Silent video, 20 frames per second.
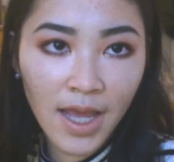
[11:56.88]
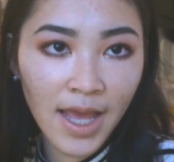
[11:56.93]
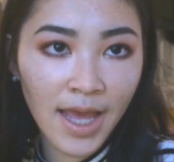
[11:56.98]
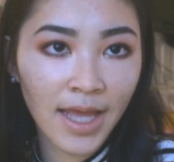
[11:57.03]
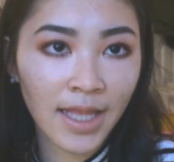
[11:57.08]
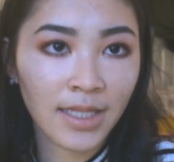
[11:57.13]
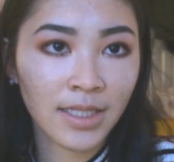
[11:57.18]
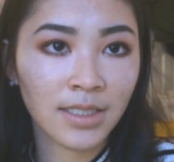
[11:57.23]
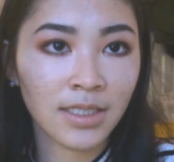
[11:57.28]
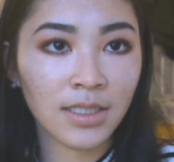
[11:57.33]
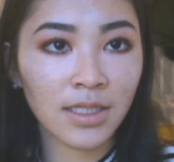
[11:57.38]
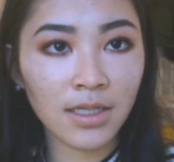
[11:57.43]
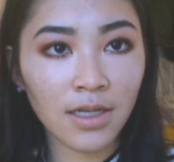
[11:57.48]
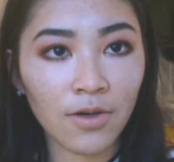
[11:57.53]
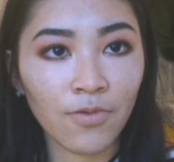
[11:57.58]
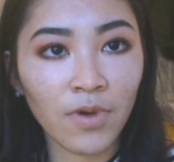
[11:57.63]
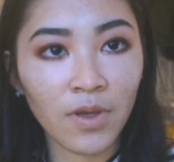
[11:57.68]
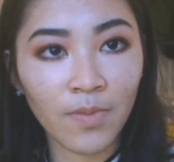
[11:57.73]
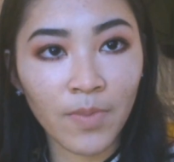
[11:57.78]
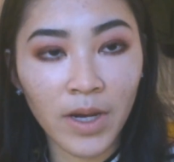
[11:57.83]
And
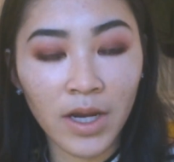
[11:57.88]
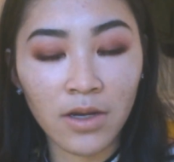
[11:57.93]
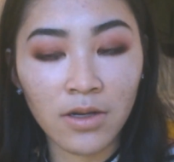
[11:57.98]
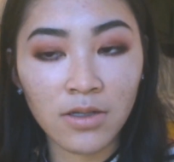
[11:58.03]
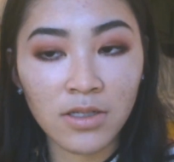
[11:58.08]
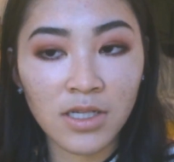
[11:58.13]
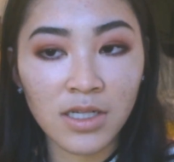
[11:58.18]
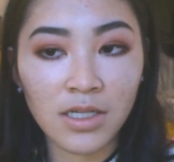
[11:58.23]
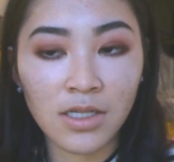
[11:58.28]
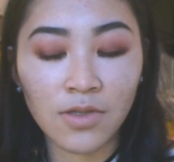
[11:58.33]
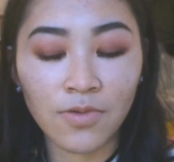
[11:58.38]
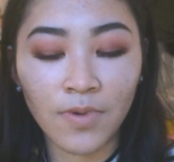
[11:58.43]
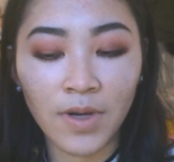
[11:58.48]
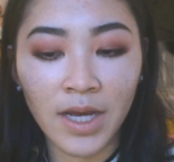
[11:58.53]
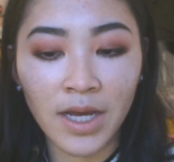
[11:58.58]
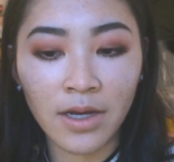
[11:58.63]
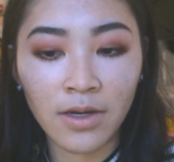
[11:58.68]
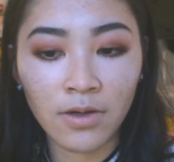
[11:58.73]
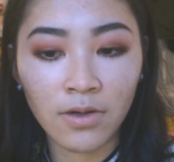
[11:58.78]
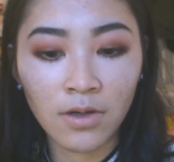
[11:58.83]
with biology as
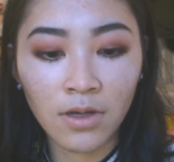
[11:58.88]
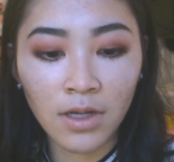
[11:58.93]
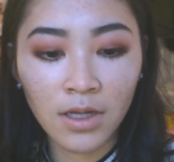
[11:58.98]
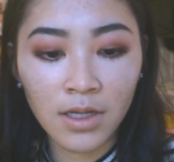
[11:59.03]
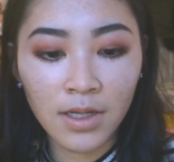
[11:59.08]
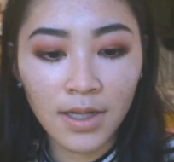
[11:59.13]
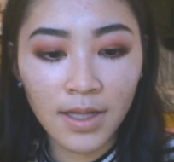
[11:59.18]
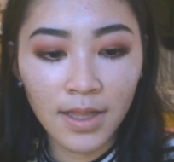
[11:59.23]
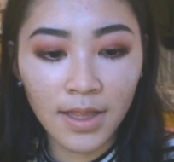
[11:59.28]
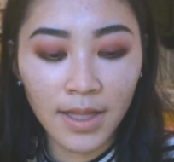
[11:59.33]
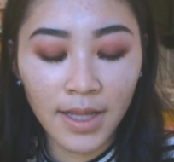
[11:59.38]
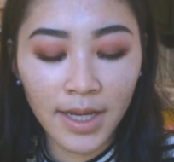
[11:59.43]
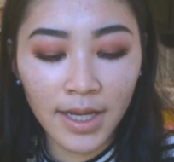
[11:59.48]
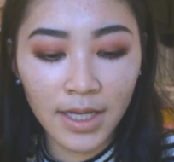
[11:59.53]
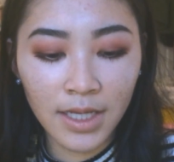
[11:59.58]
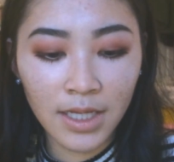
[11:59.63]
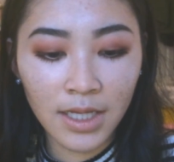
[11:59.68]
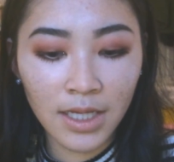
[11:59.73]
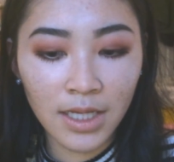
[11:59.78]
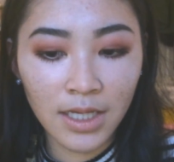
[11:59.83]
well,
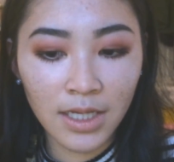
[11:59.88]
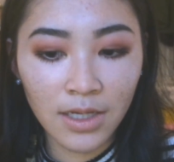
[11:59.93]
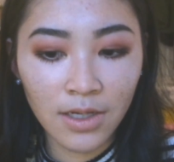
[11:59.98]
like